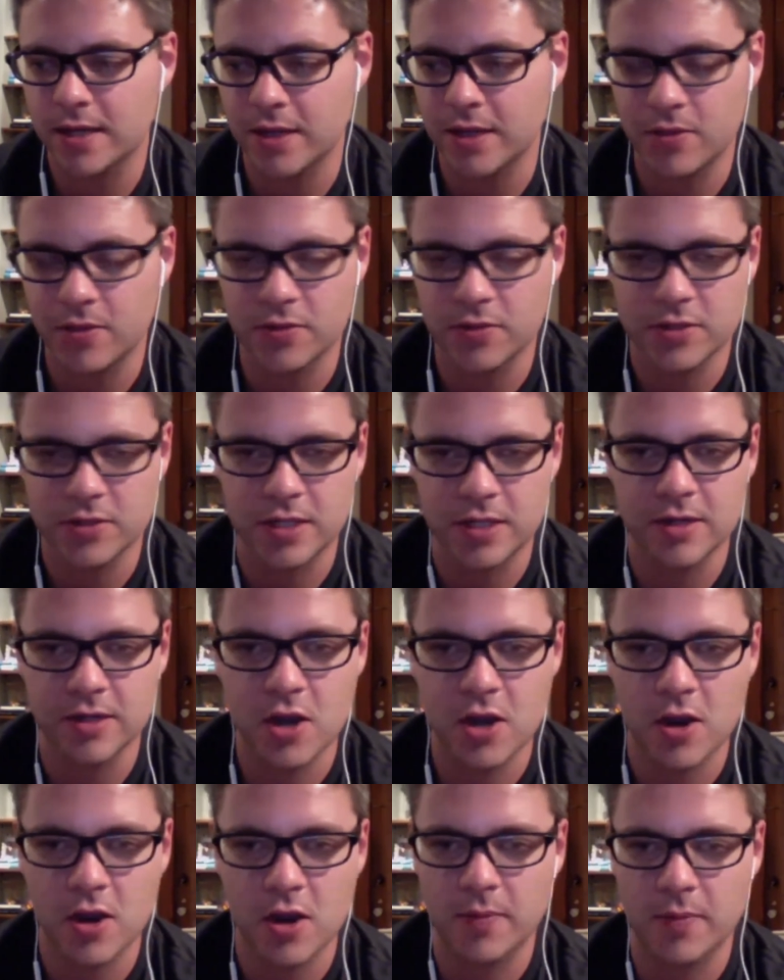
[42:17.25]
The other said,
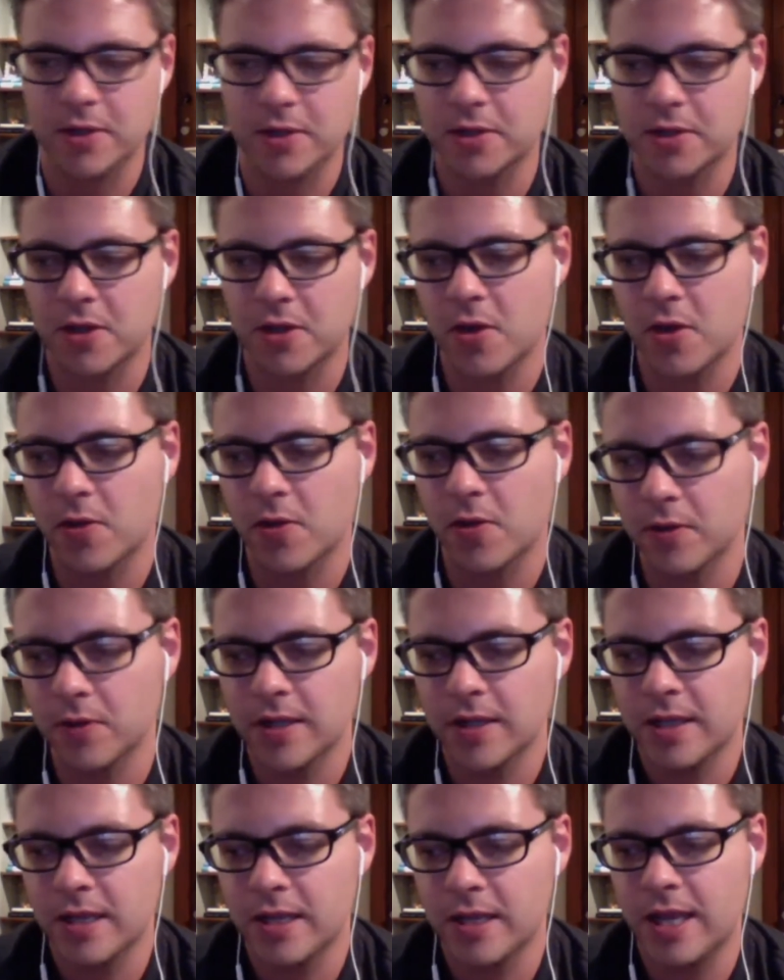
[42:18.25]
no, I'm going to go
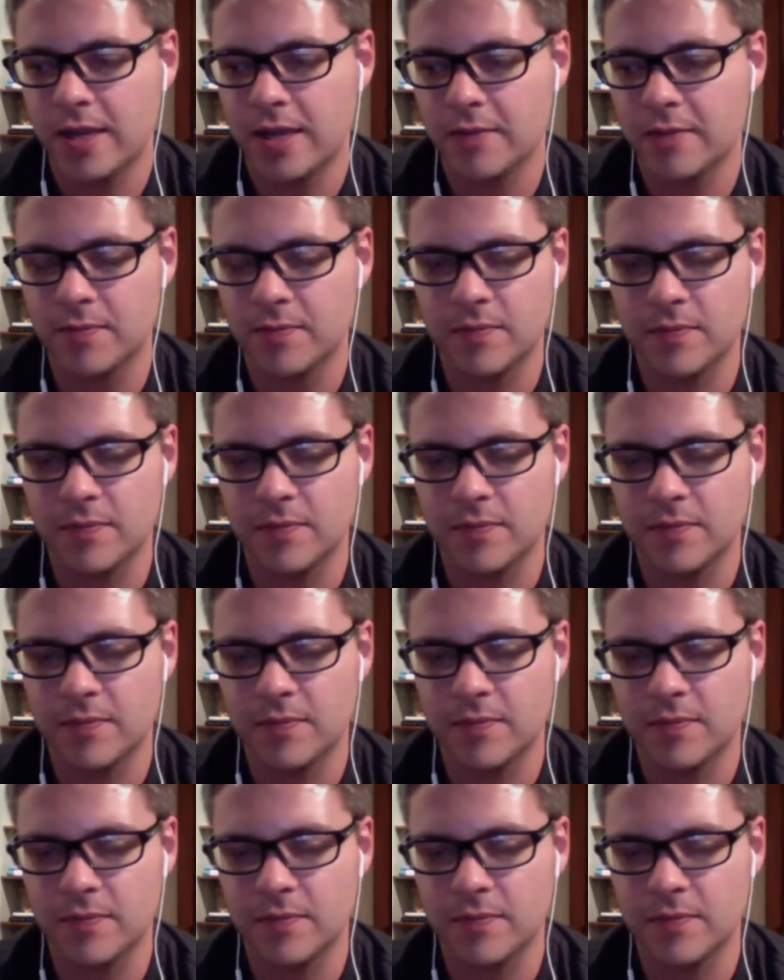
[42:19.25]
and